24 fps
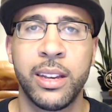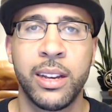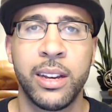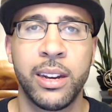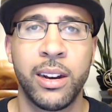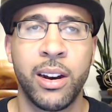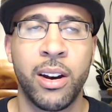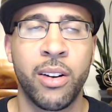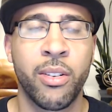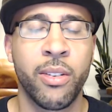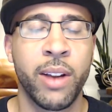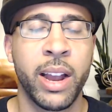
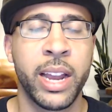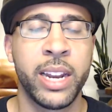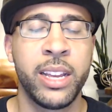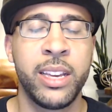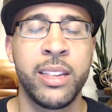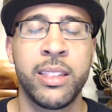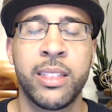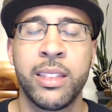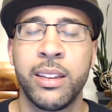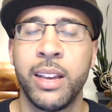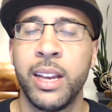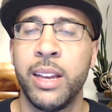All right.
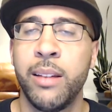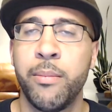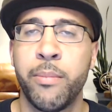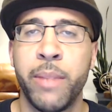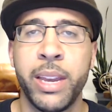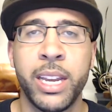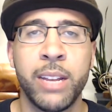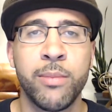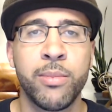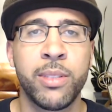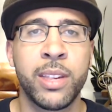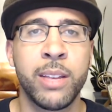He's
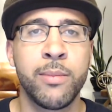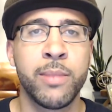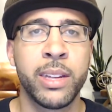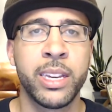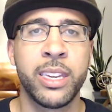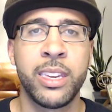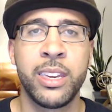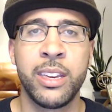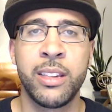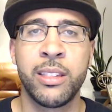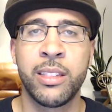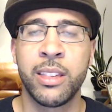making him seem like
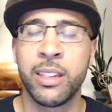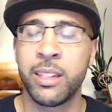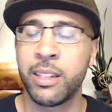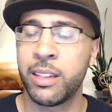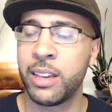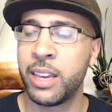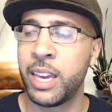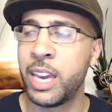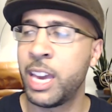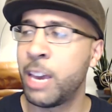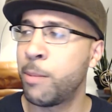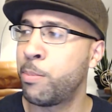he's this
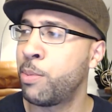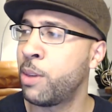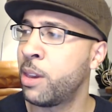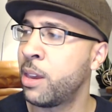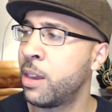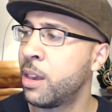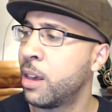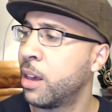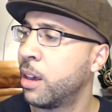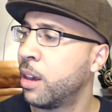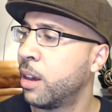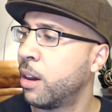
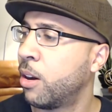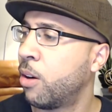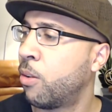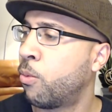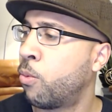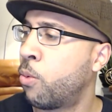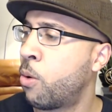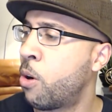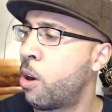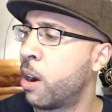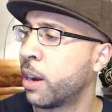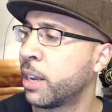hippie
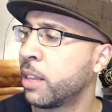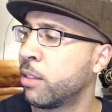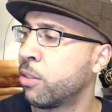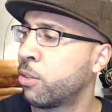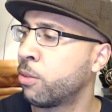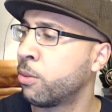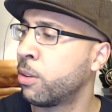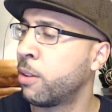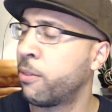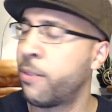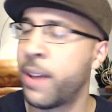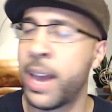walking
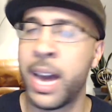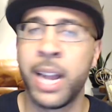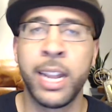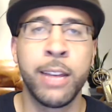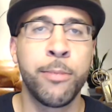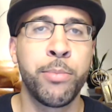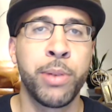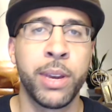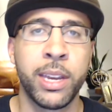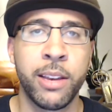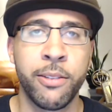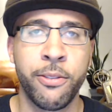through the valley
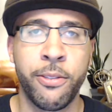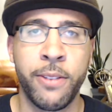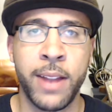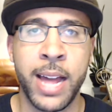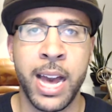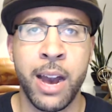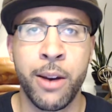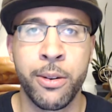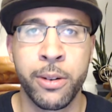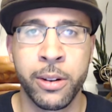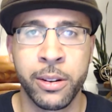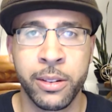picking
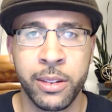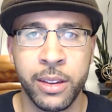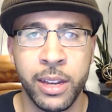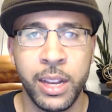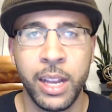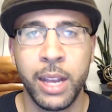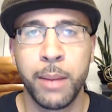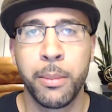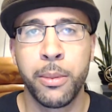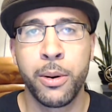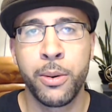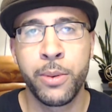flowers.
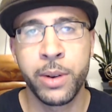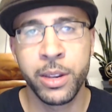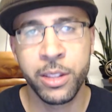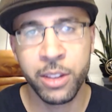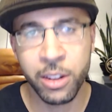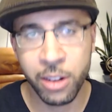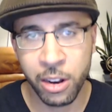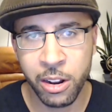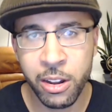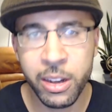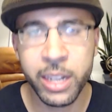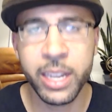But when you
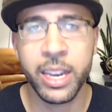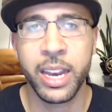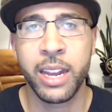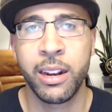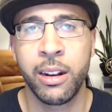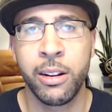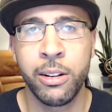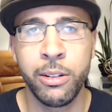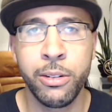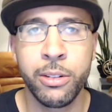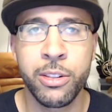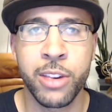look at
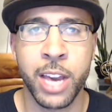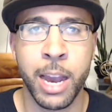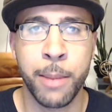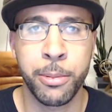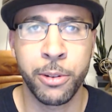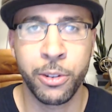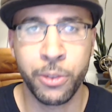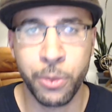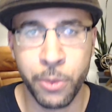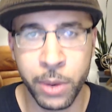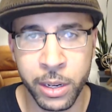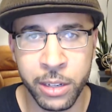Luke chapter
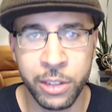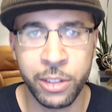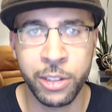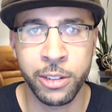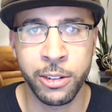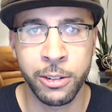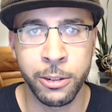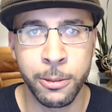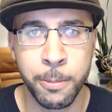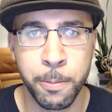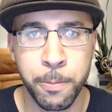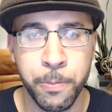
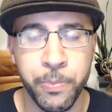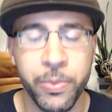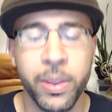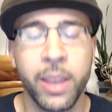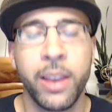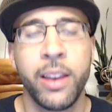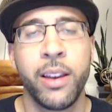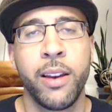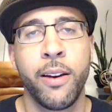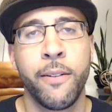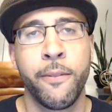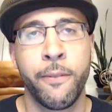22,
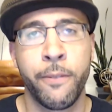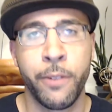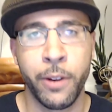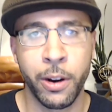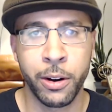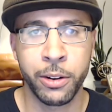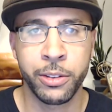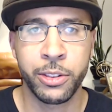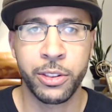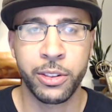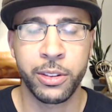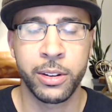
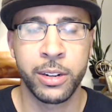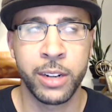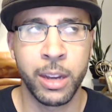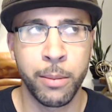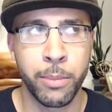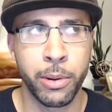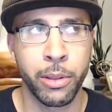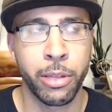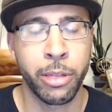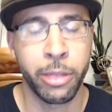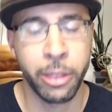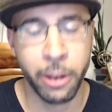verse
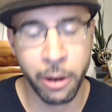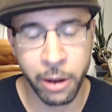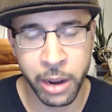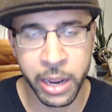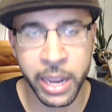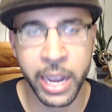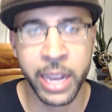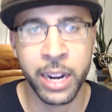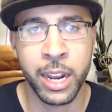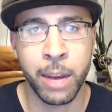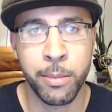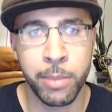number
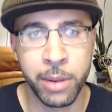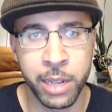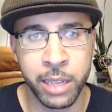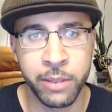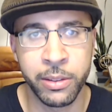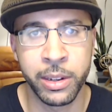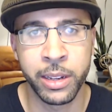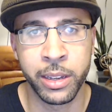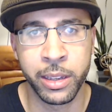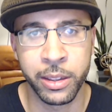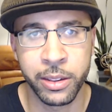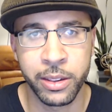38, I believe
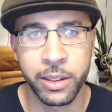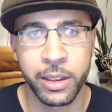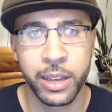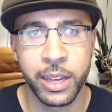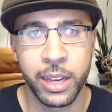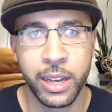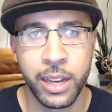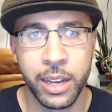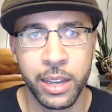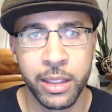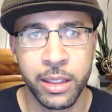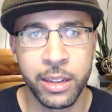it is,
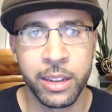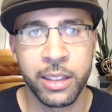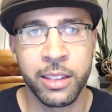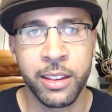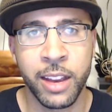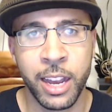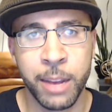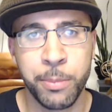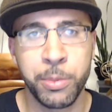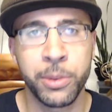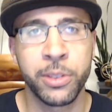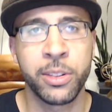the
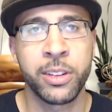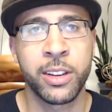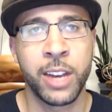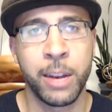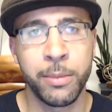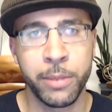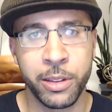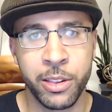disciples come to